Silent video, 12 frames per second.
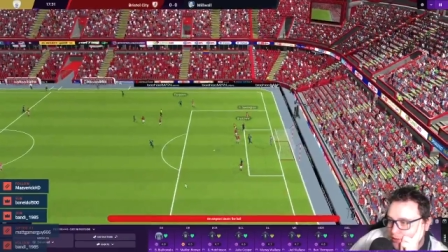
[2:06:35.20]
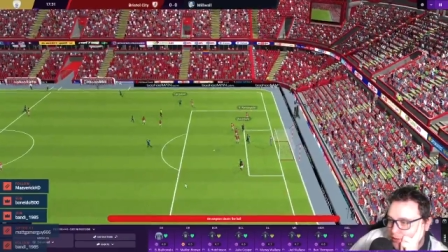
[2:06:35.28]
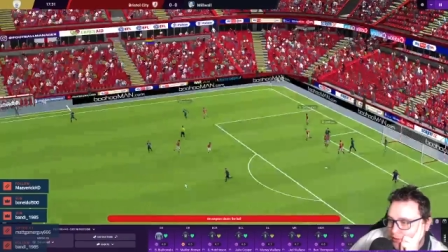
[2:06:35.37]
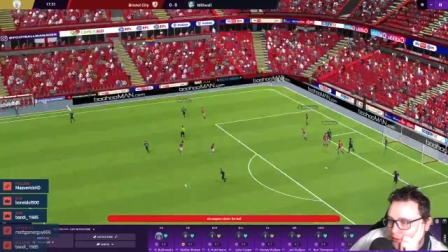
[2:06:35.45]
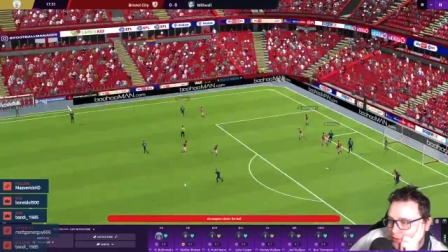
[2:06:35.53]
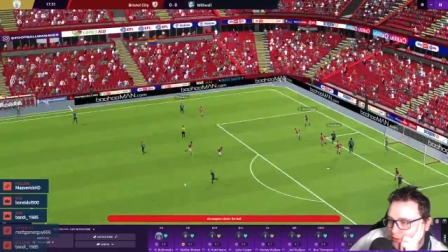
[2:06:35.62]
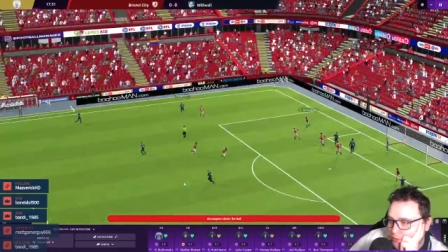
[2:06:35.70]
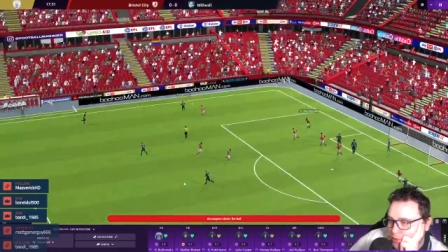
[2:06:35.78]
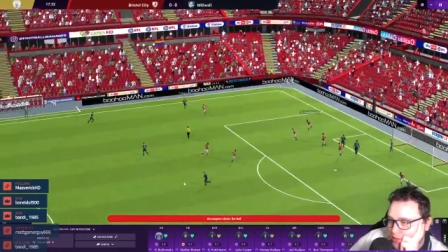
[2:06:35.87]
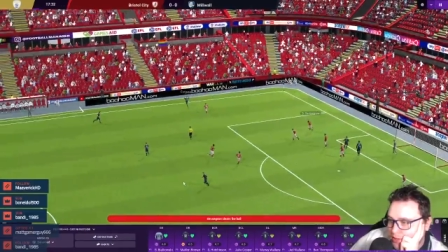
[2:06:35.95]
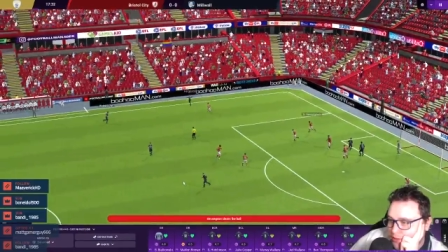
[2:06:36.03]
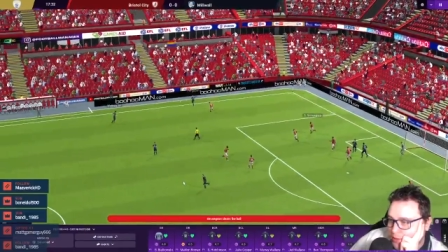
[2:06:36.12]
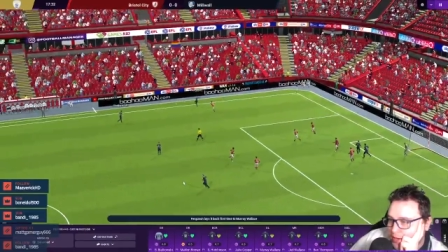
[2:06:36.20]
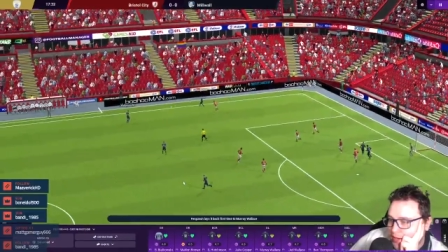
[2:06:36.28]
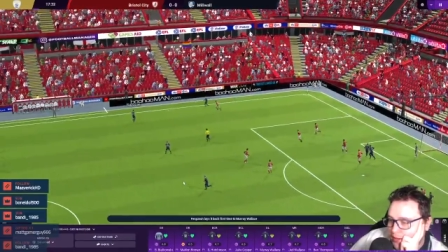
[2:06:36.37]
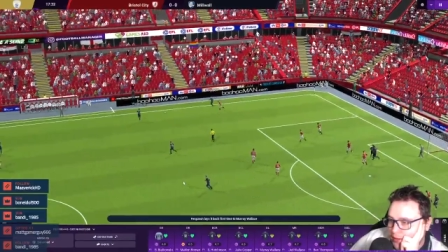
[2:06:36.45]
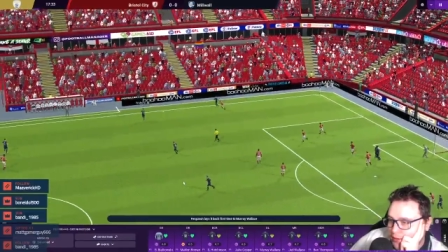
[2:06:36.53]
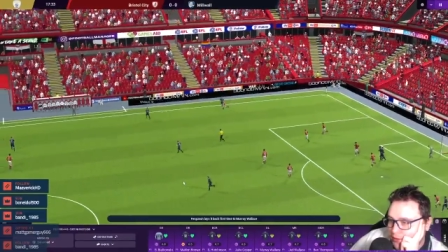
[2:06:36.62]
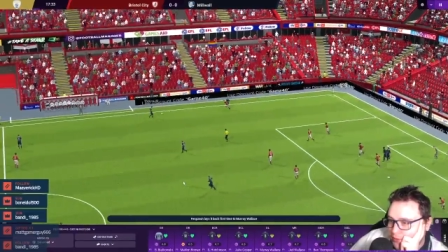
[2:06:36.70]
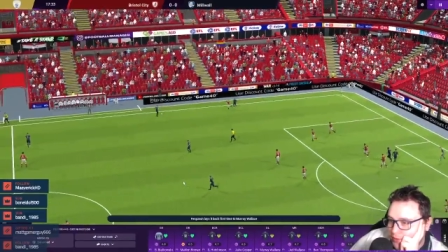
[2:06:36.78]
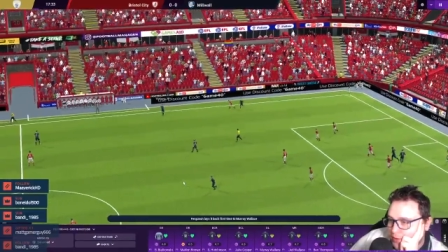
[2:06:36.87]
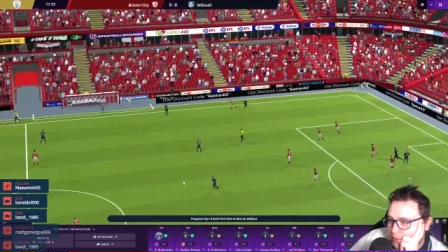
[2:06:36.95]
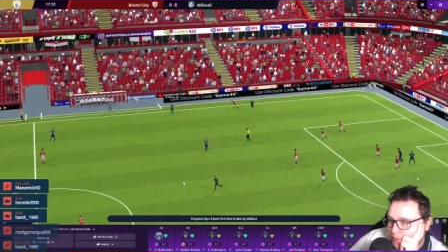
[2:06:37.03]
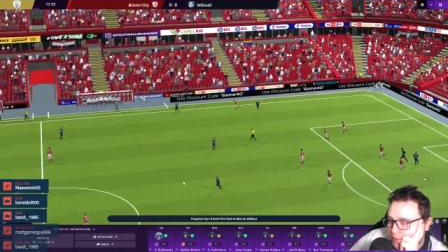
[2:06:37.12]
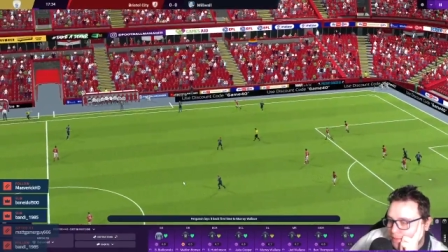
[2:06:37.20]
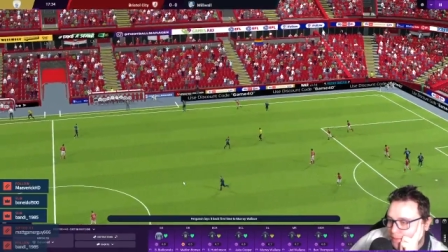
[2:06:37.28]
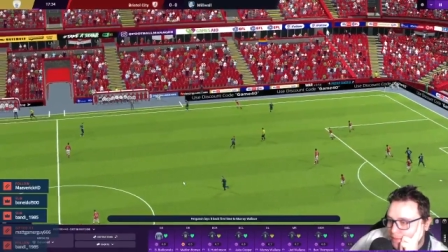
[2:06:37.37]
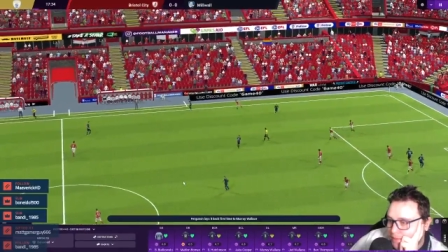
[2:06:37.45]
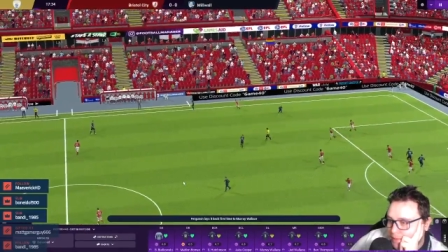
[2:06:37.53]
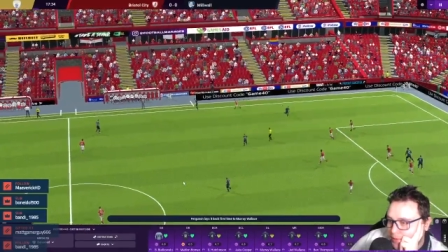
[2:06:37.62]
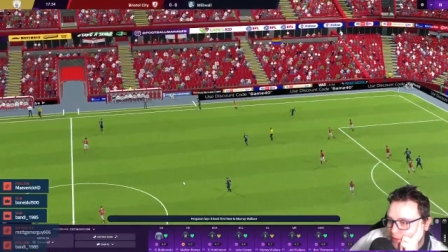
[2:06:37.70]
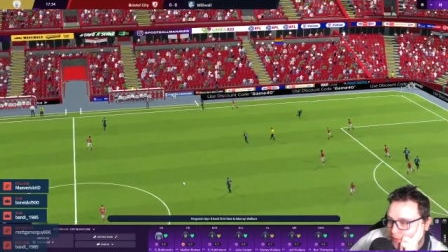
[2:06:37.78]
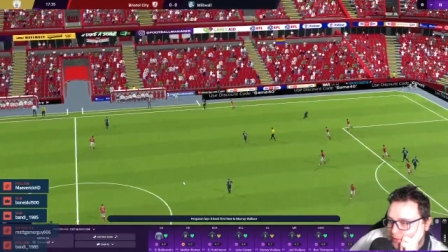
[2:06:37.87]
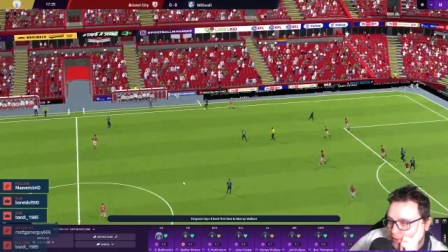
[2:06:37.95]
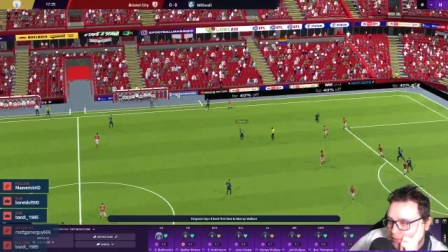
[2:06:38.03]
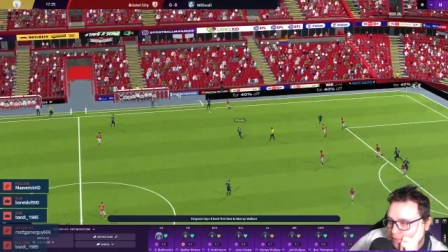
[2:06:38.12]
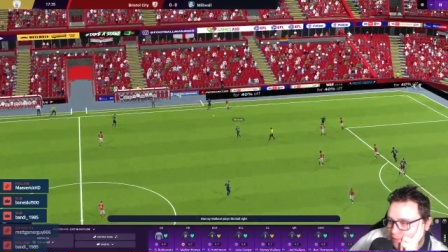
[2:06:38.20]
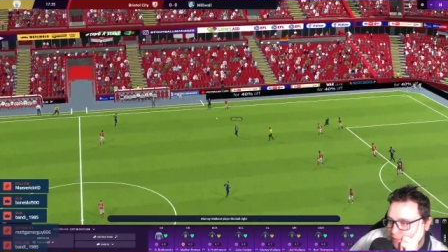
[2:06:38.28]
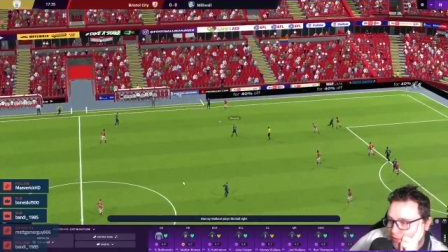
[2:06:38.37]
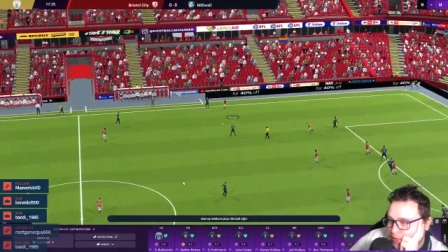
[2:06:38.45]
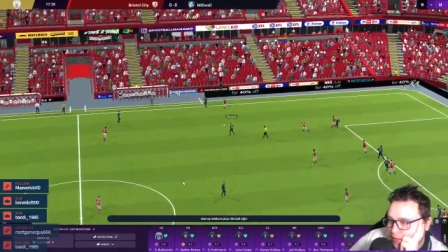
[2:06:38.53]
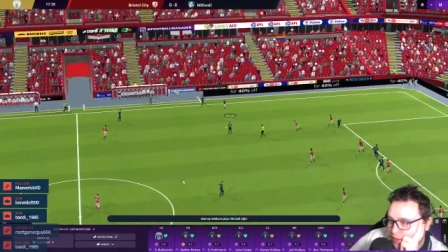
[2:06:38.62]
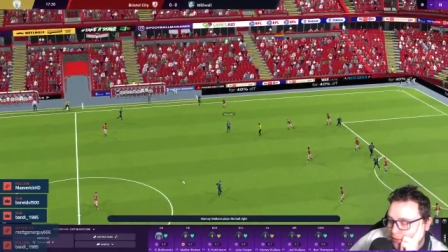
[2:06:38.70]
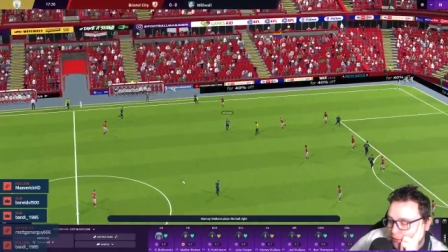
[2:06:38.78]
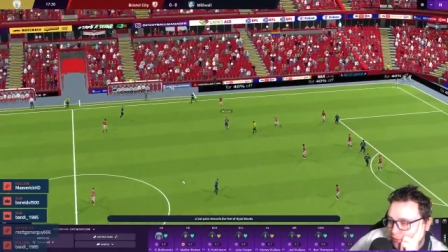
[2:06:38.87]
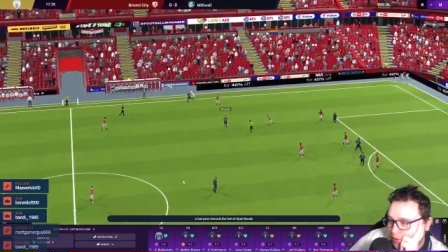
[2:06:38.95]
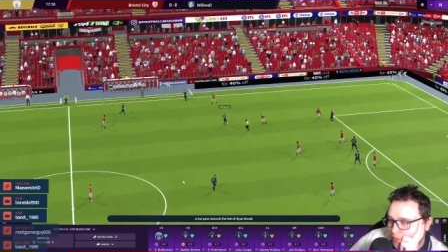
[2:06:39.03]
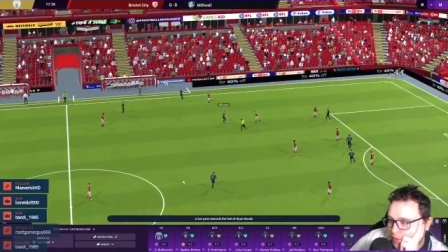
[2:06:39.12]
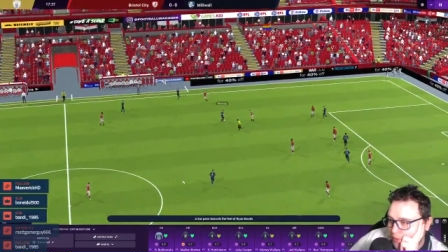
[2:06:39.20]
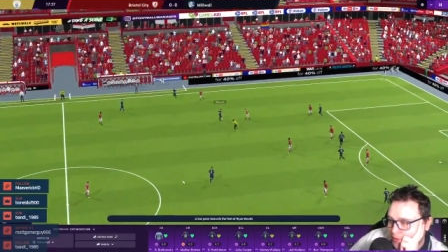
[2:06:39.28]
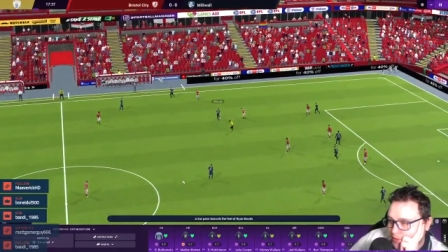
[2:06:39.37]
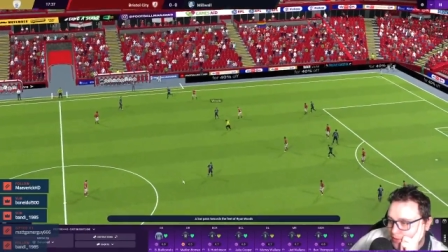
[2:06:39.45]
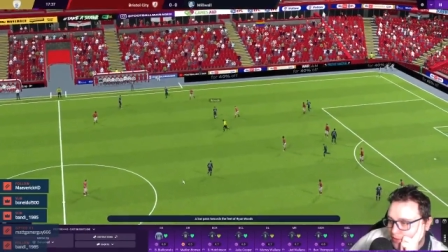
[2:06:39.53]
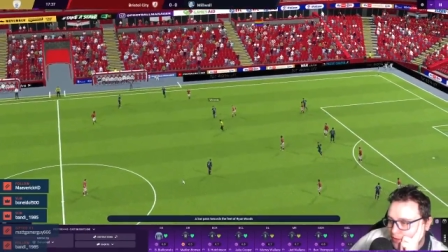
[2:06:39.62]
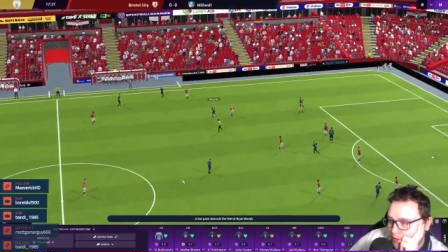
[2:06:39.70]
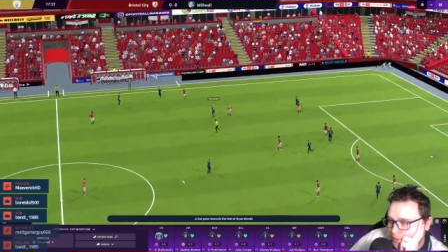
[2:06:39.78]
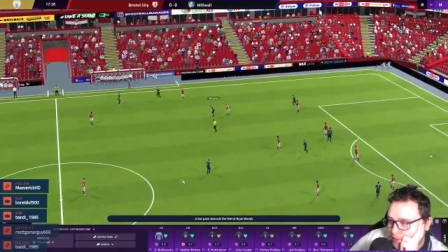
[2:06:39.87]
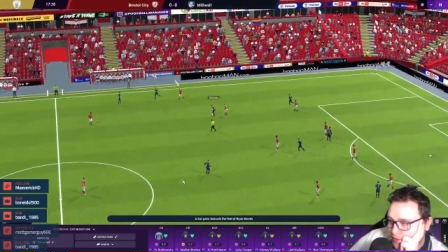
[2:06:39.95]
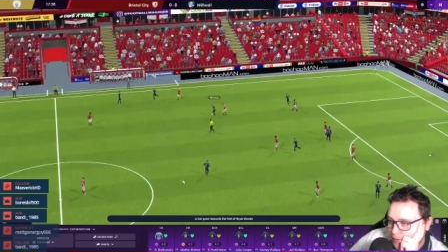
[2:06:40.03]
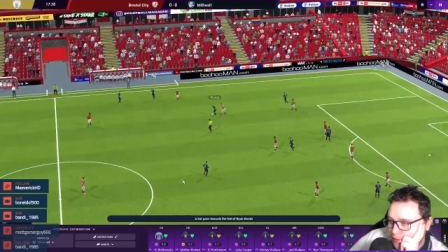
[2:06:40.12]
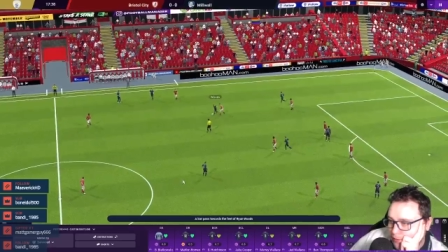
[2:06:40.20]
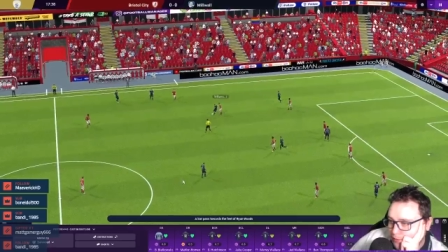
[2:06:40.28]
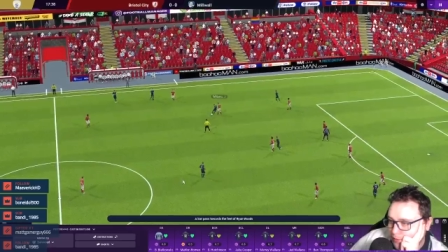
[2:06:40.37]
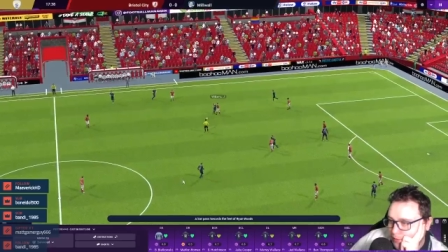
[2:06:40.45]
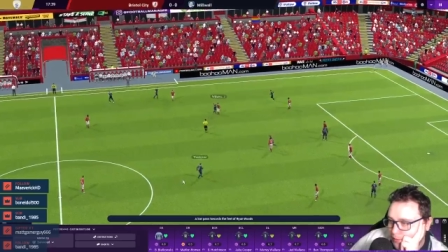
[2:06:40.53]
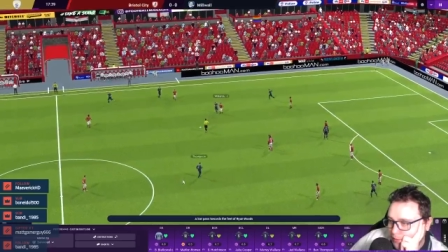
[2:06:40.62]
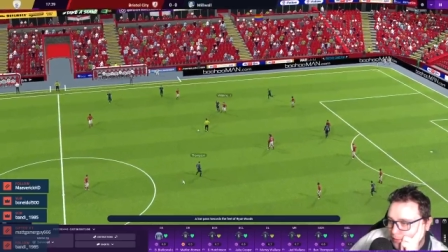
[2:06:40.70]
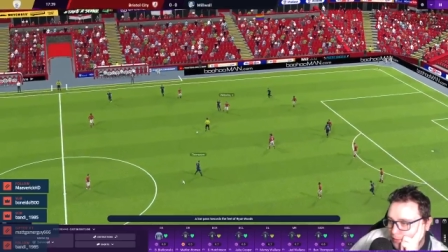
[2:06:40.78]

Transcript: Oh, no, it wasn't quite a long throw, but it was a... We did a long throw, but it wasn't set up as a long throw.